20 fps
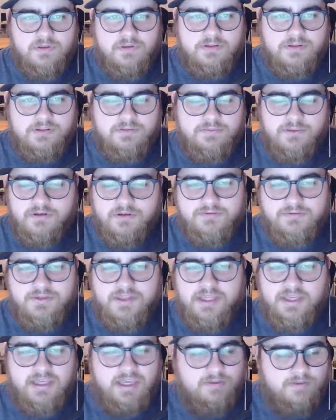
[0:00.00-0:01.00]
Supposedly
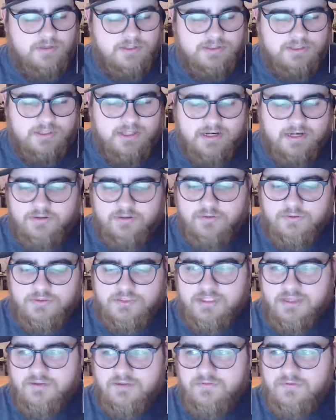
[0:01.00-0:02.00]
that game does a lot of cool
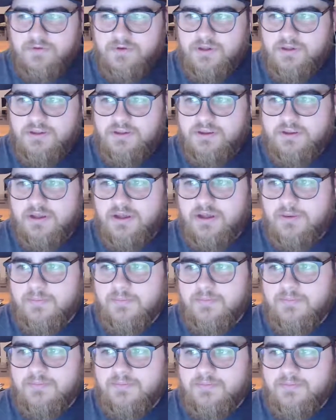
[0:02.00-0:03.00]
stuff with,
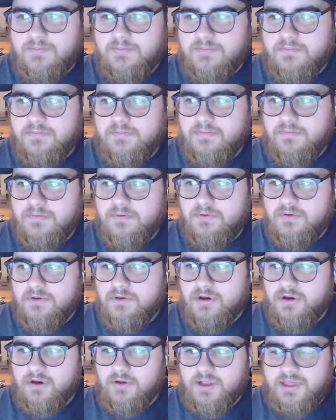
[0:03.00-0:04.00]

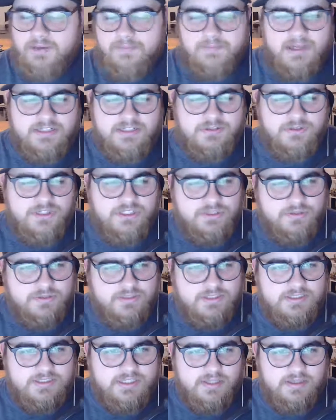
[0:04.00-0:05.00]
like mental
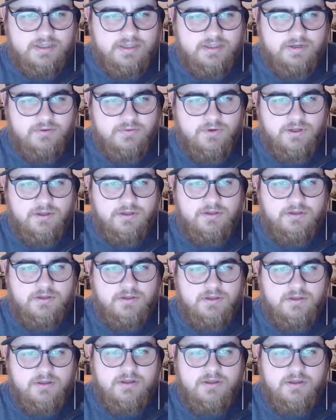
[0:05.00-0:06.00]
illness, I think, in a way.
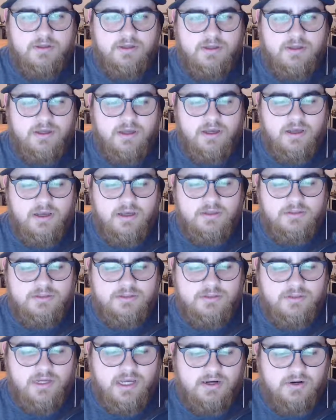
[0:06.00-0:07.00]

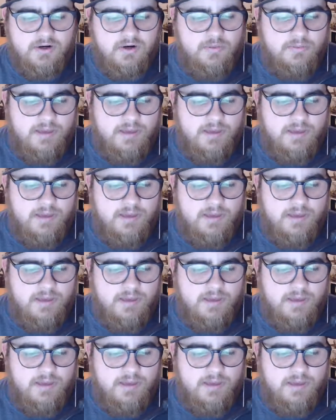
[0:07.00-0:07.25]
So I don't know.